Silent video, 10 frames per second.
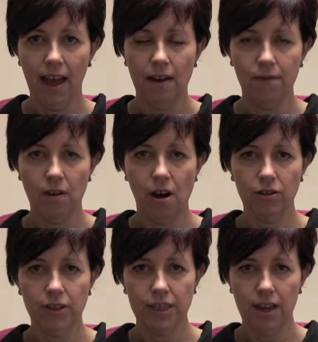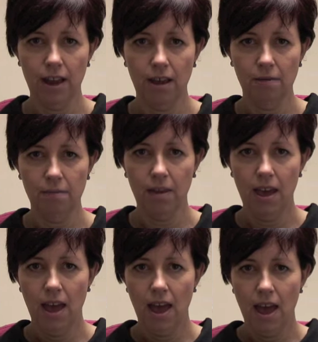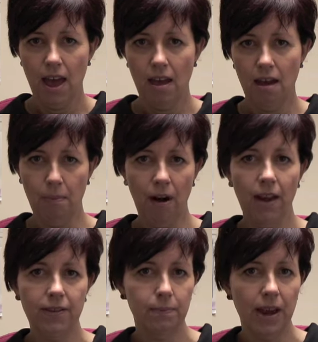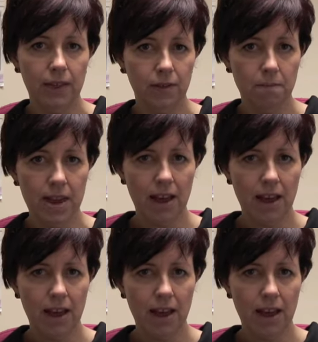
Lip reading: I've got a private space for me,